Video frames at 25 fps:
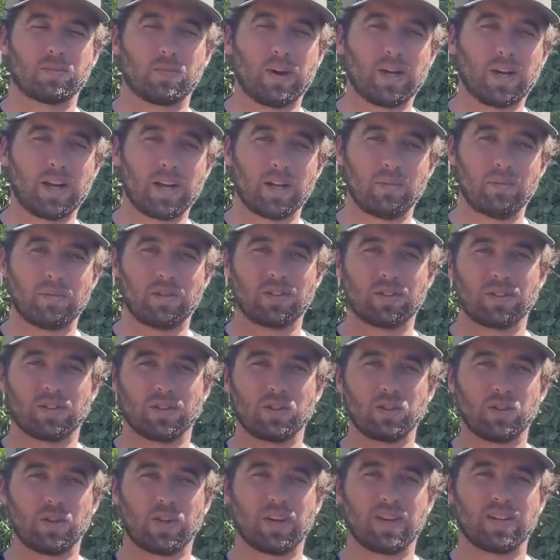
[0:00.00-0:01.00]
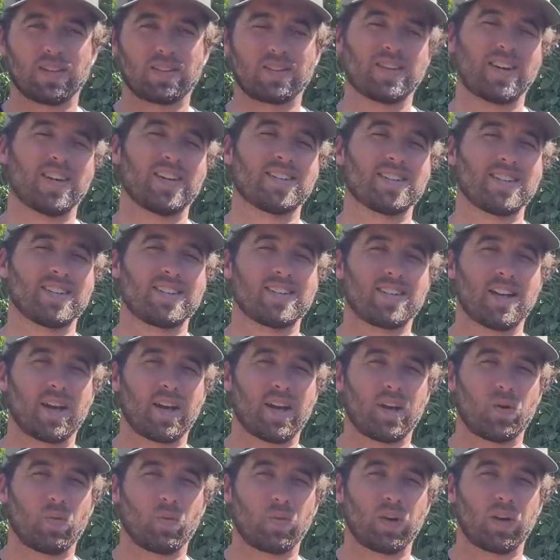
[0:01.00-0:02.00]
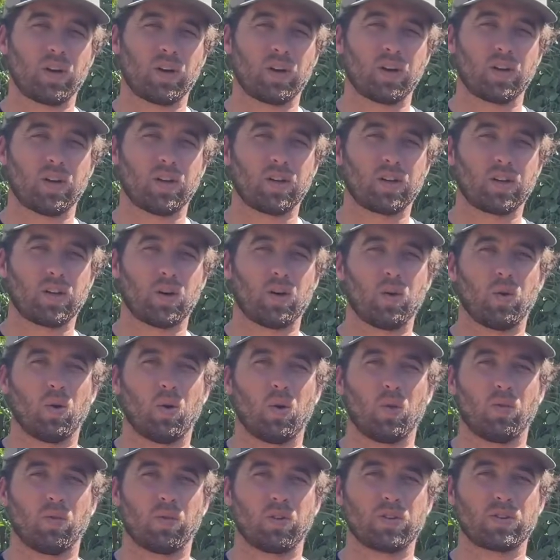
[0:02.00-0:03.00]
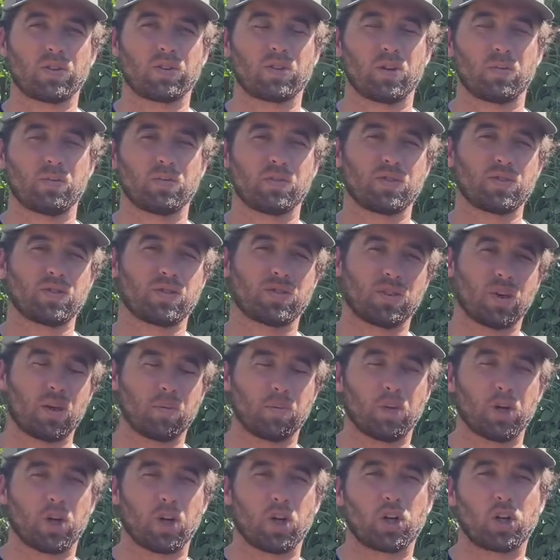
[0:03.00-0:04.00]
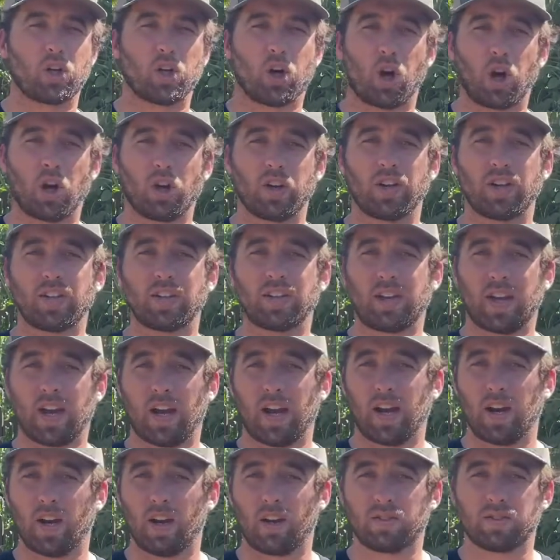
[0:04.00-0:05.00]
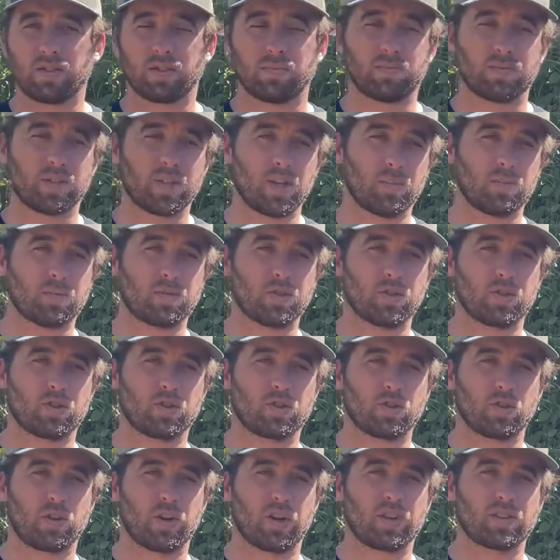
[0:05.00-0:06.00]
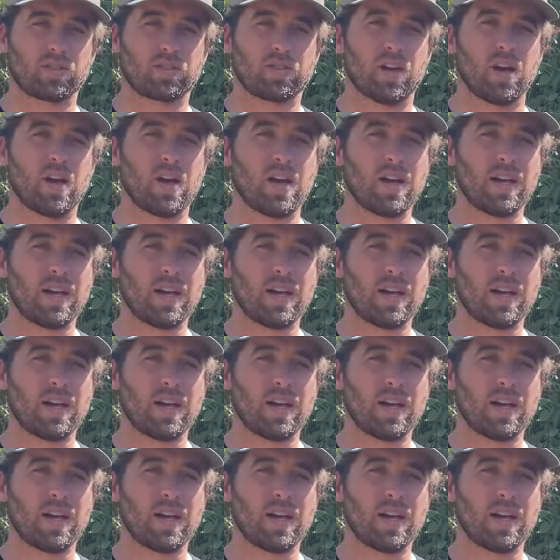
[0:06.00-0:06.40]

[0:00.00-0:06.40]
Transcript: My name is Lucas, and today we are going to go over some summer garden care, some tips and tricks.